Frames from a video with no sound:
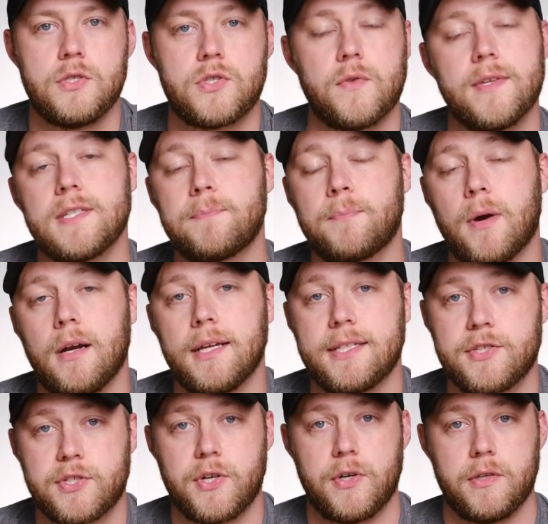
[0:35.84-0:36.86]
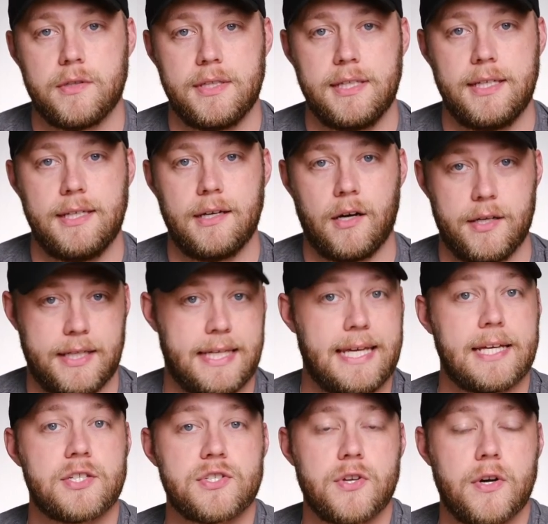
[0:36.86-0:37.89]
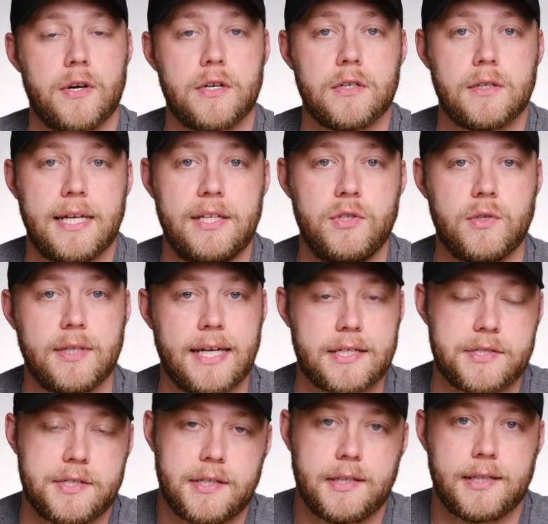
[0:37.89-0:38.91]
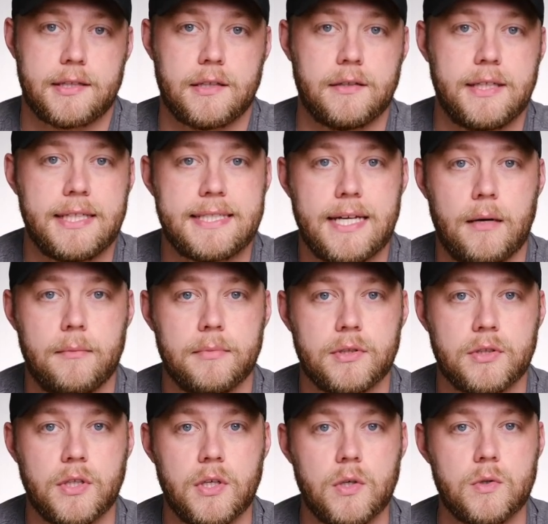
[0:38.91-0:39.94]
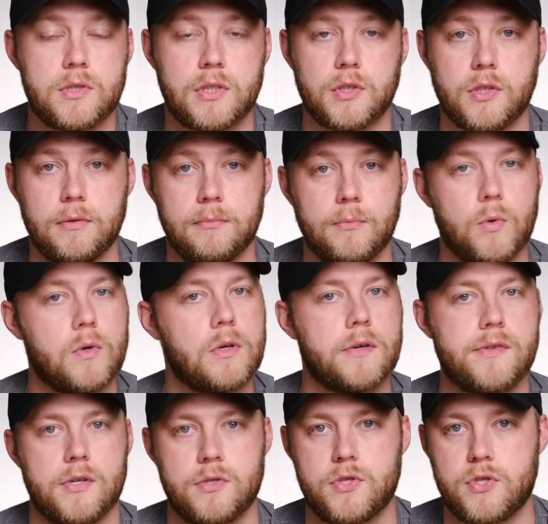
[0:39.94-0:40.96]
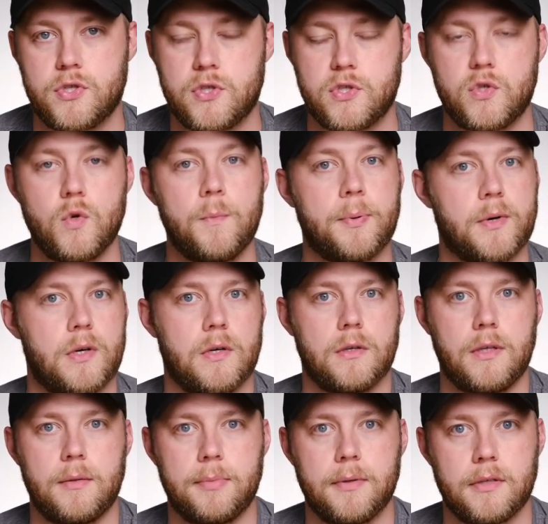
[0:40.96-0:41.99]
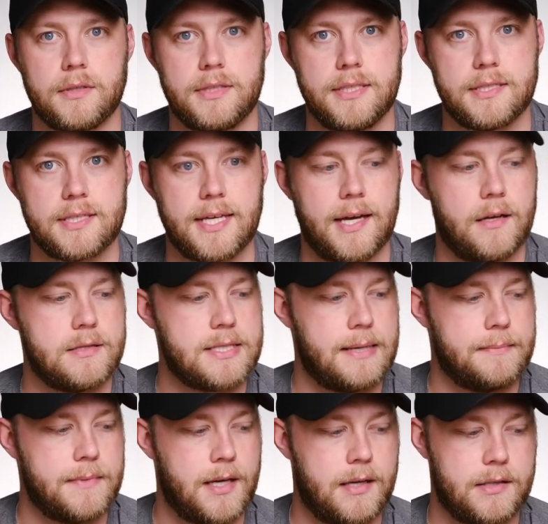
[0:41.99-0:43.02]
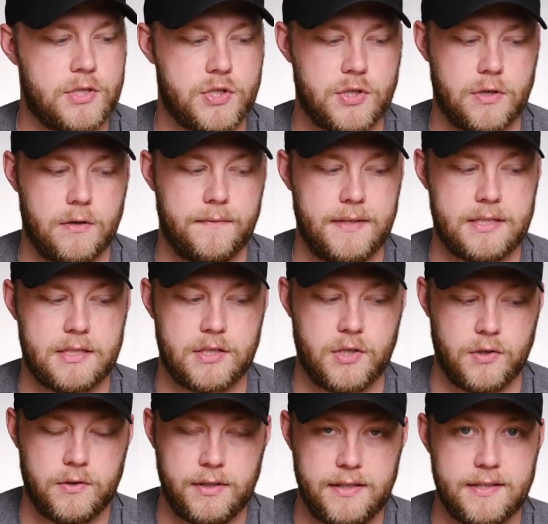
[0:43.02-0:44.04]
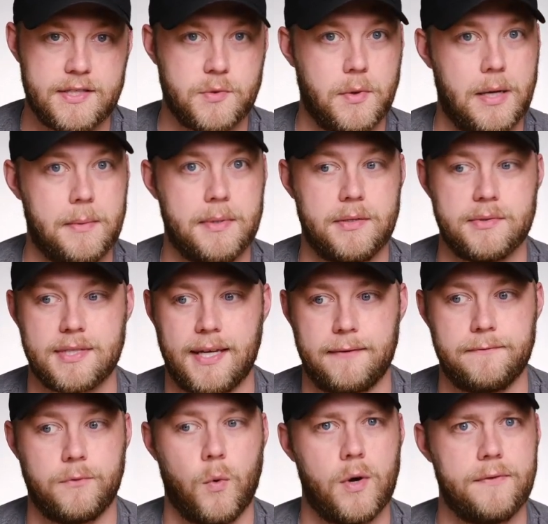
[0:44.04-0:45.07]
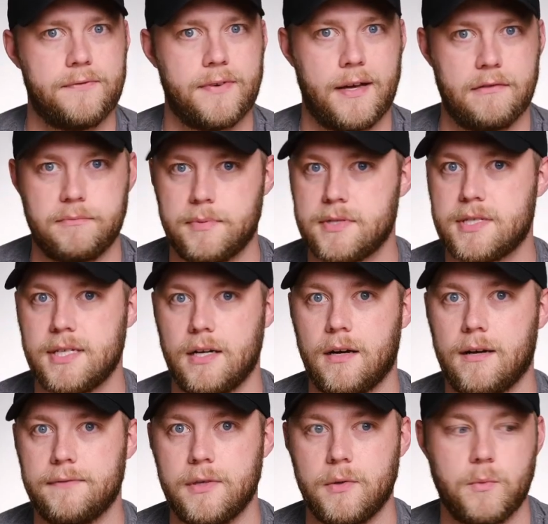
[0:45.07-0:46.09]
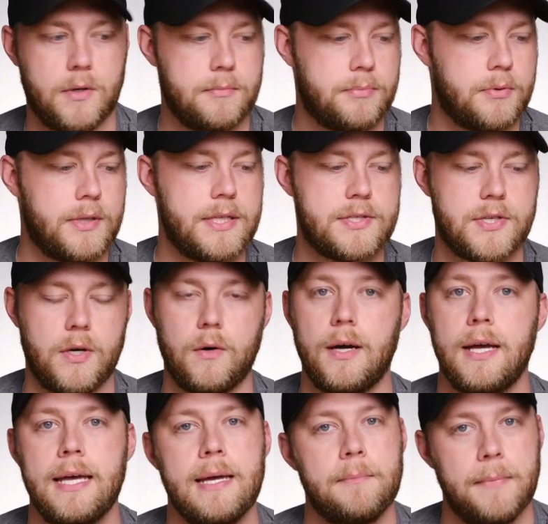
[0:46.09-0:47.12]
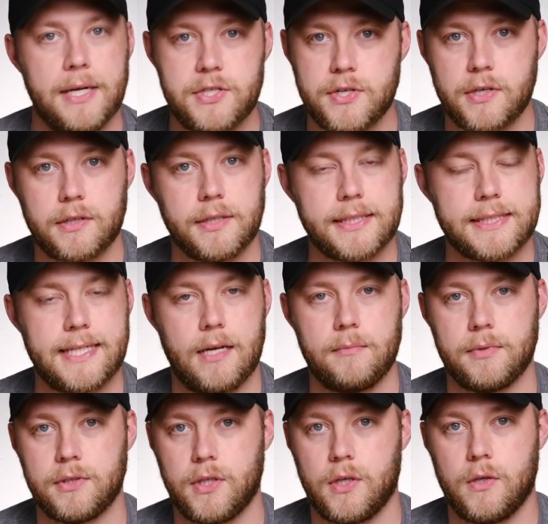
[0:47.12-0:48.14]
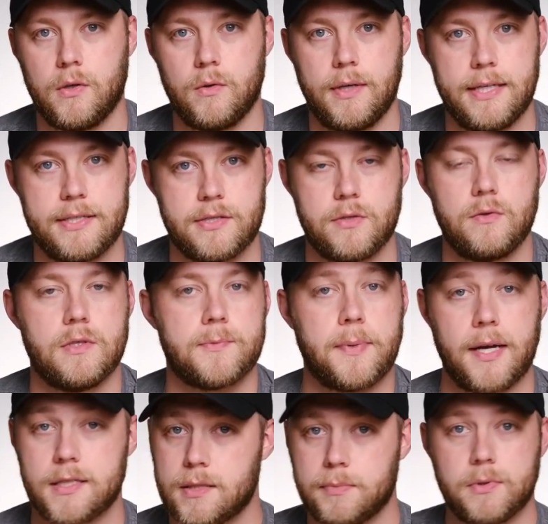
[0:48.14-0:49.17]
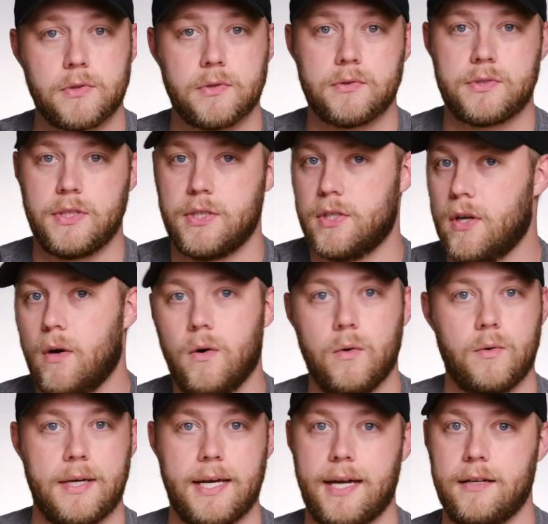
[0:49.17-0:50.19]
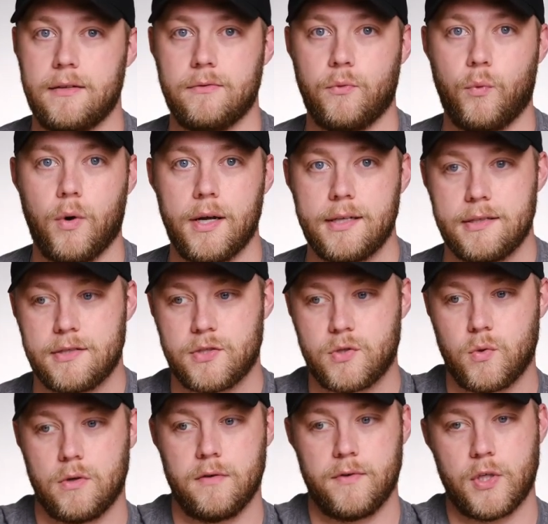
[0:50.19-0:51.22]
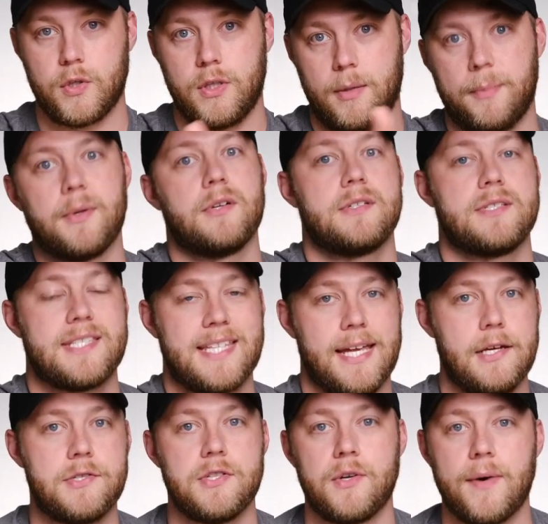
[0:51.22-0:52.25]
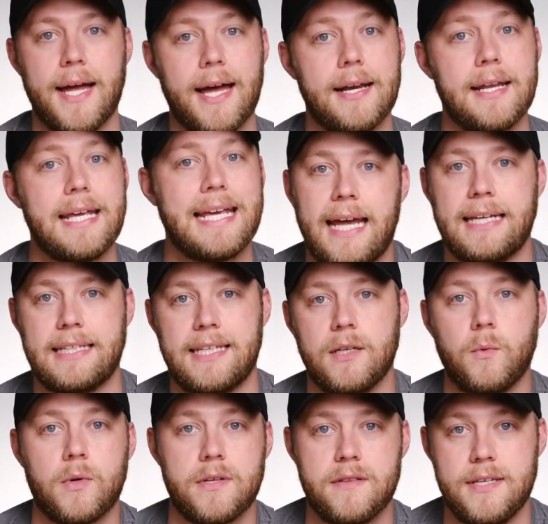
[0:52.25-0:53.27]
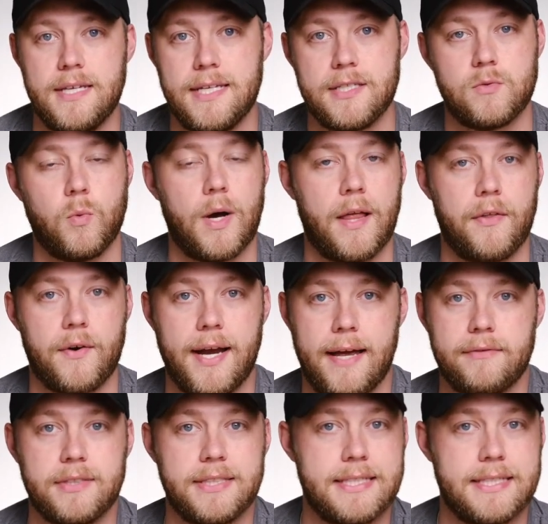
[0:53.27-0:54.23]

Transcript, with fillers: So this product is currently on a Kickstarter, and you can actually click the link down below to learn more. There's super early bird discounts. I'm not sure if it's currently this way, but it was like 45% off at one point. So make sure to click down below as soon as possible to know kind of what sort of early bird stage they're at and get one of these while they're heavily